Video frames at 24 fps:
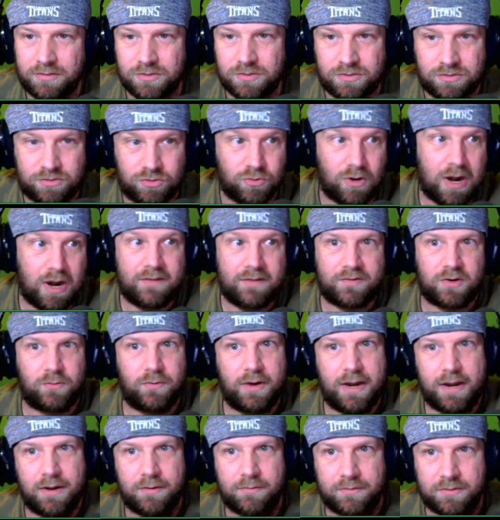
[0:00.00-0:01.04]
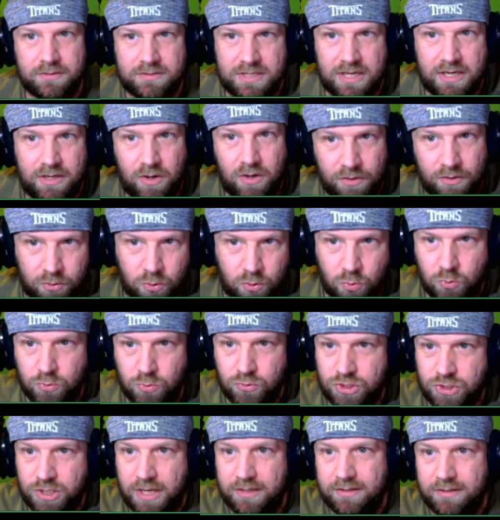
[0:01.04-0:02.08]
just driving around, seeing all the cool
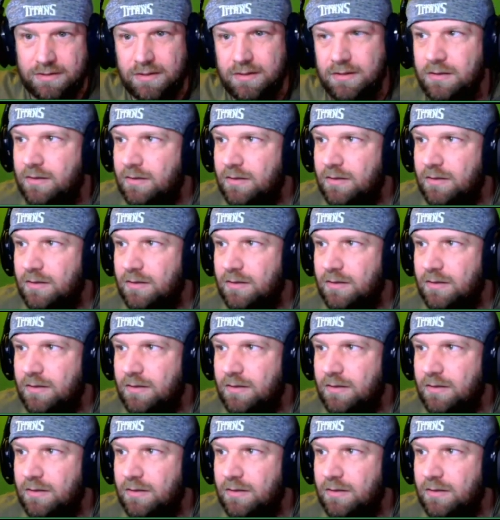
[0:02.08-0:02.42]
shit